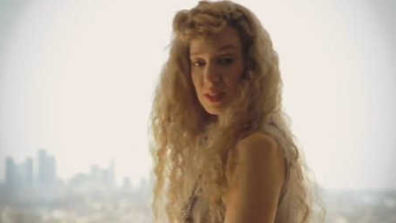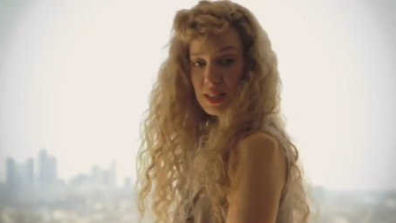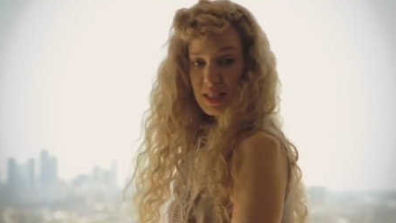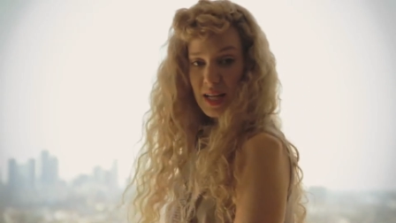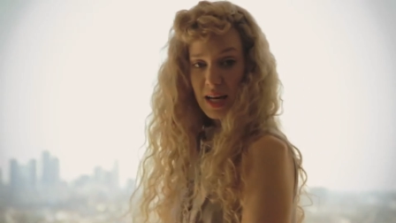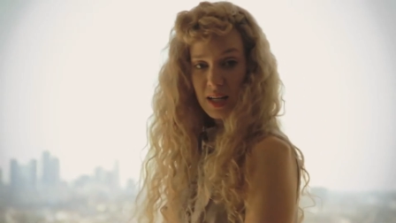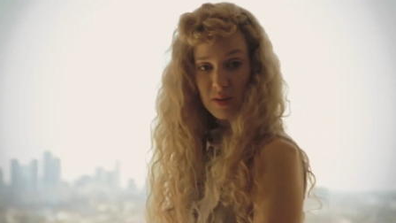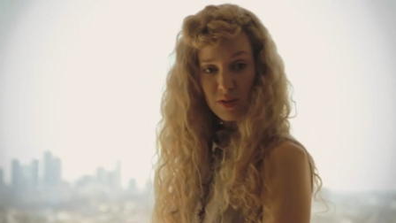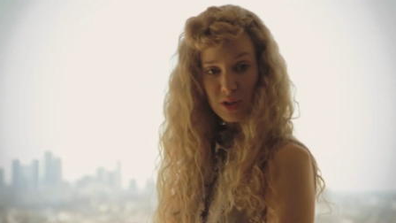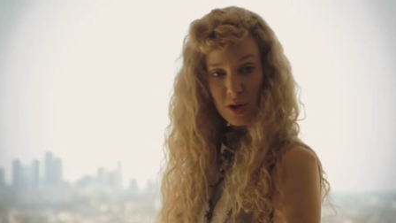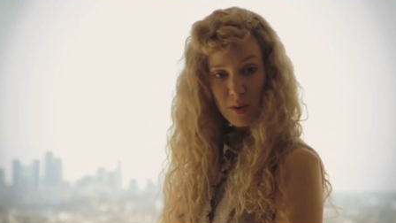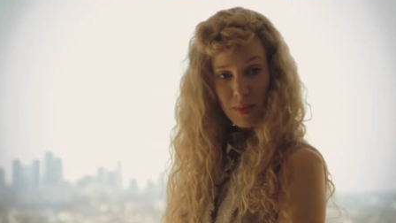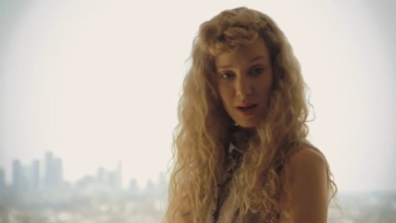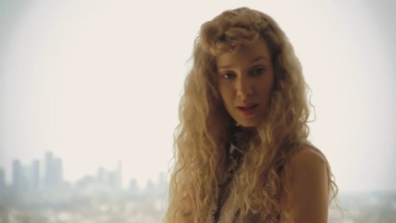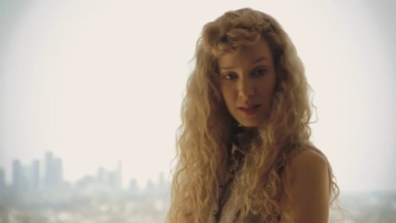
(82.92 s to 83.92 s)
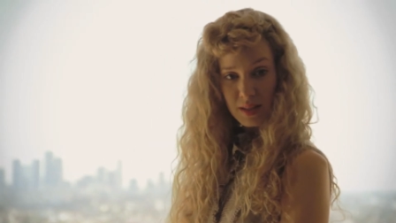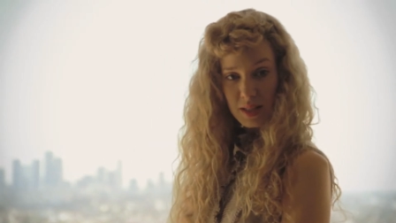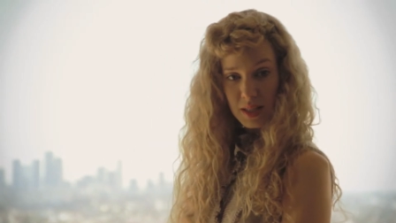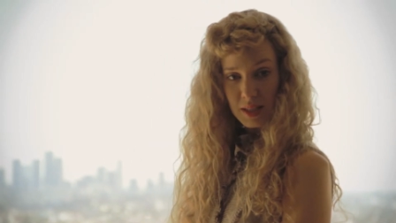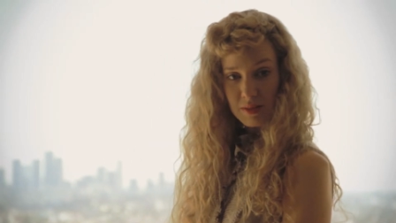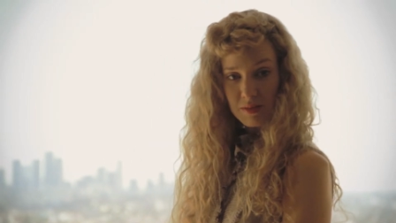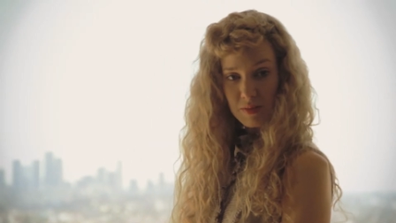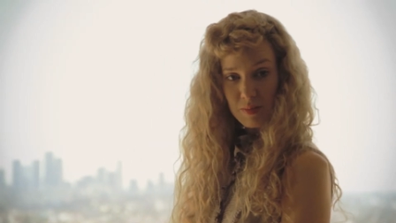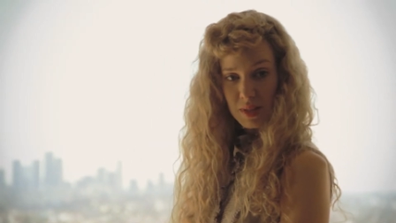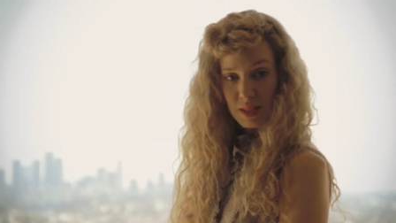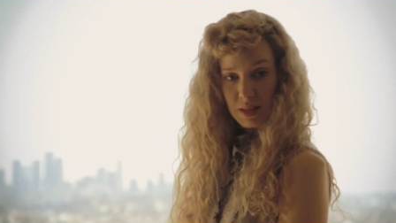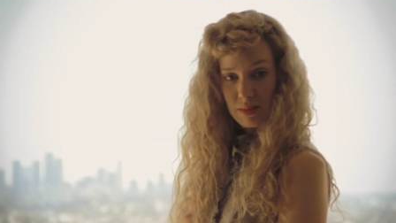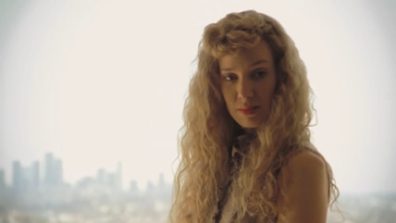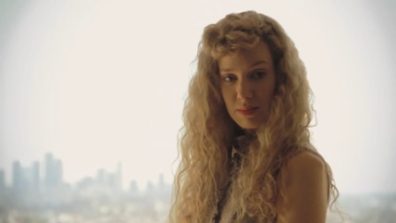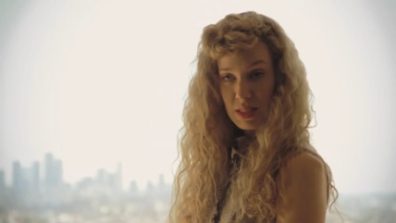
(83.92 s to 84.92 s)
to stand if you don't mind. I've
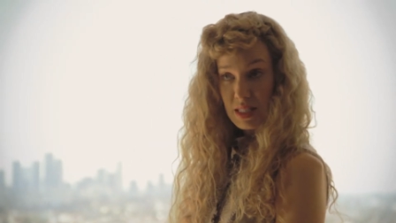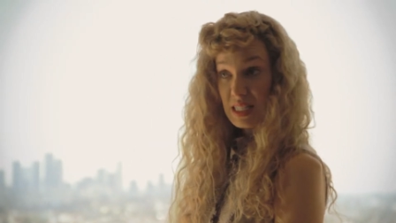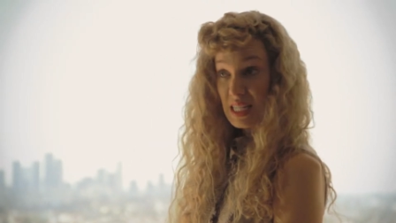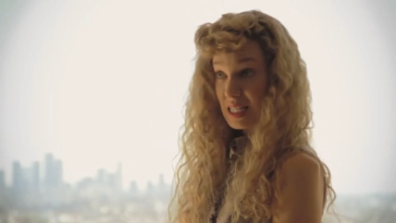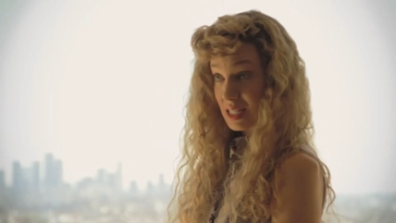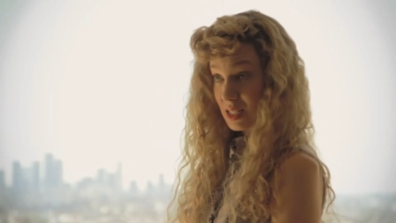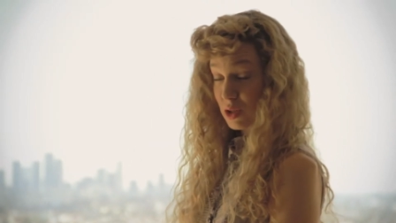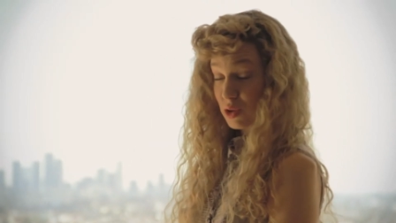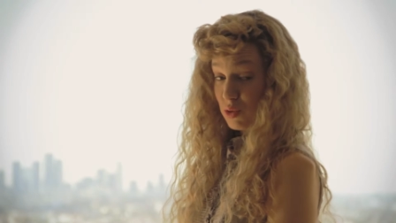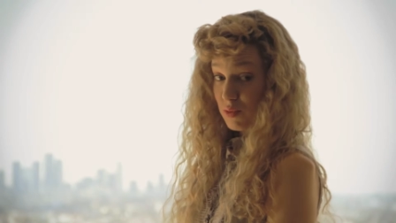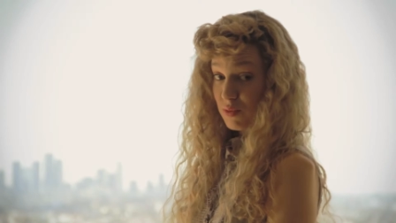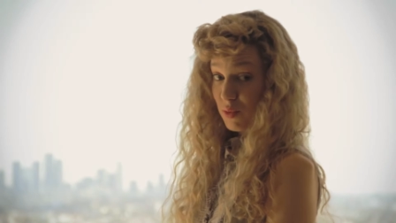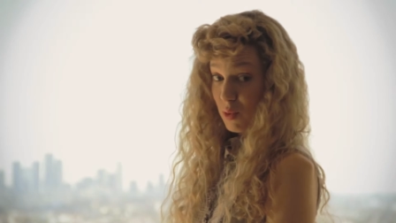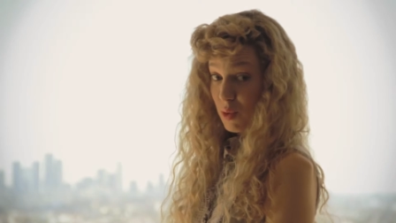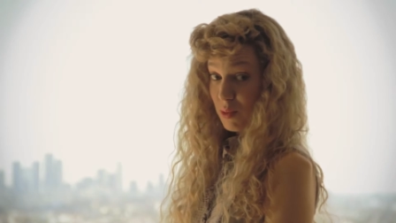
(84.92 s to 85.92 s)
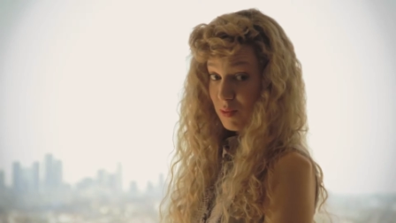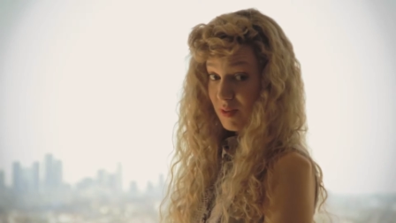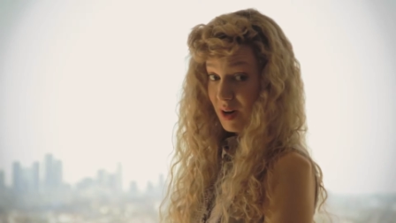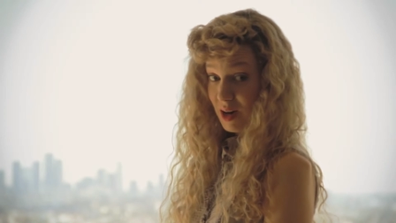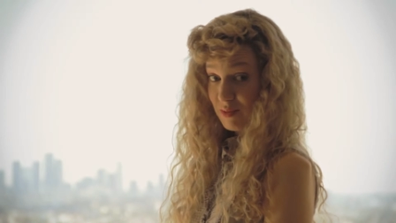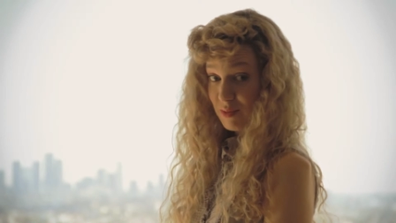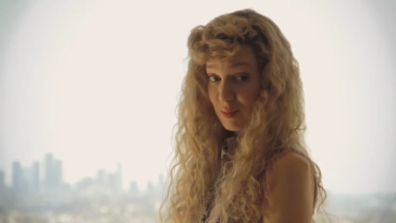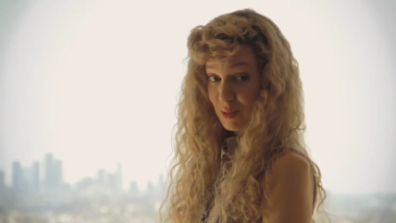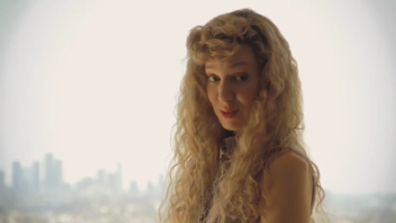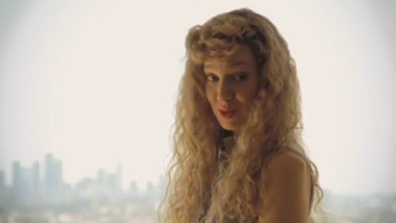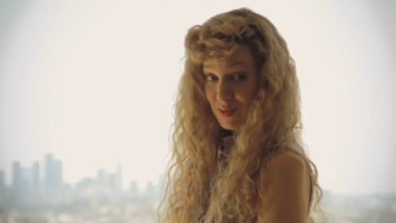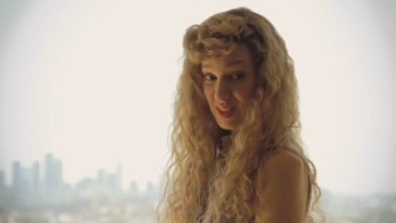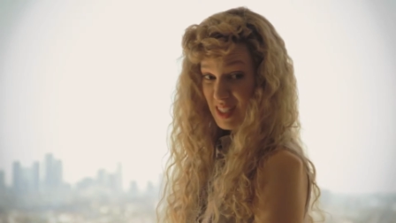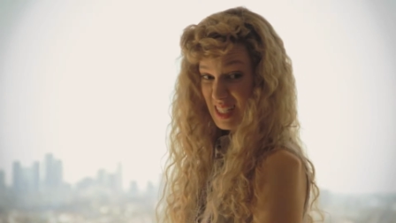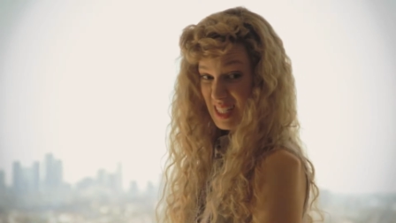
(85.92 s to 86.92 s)
been sitting on your 405 for most of the